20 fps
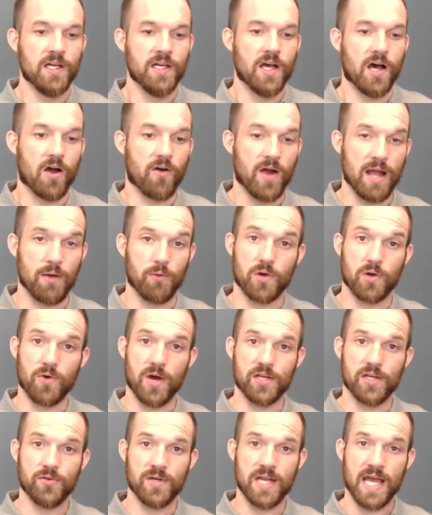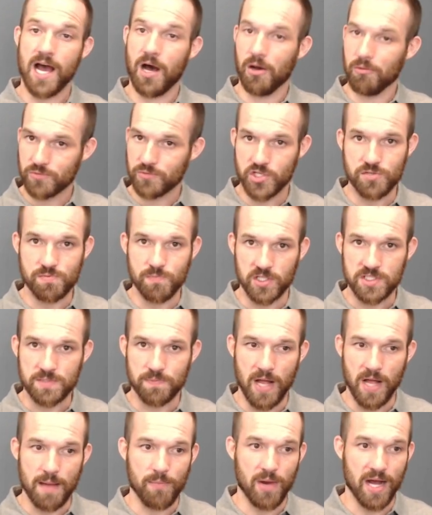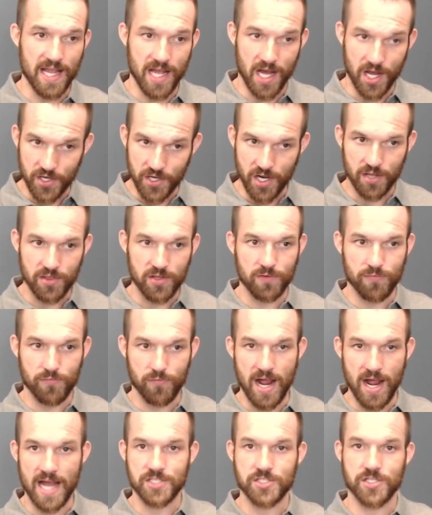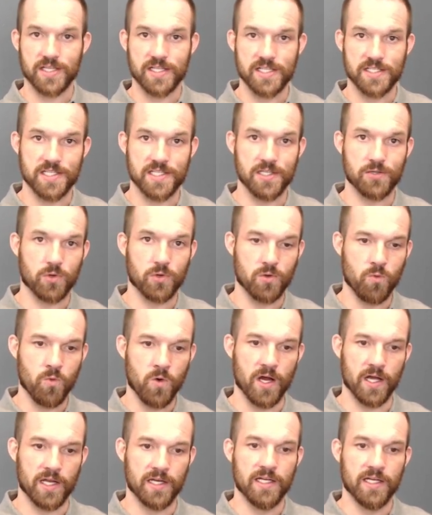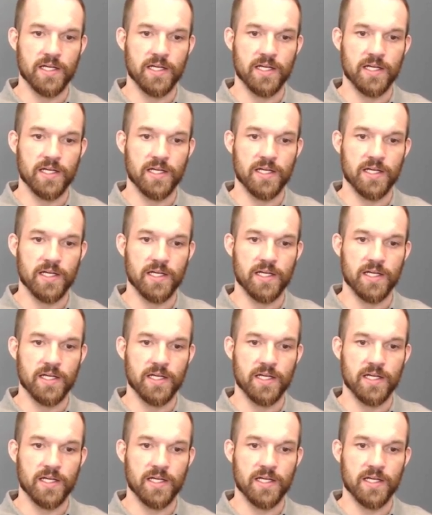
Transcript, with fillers: All right, what do I do now? Just multiply by another fraction that's equal to one.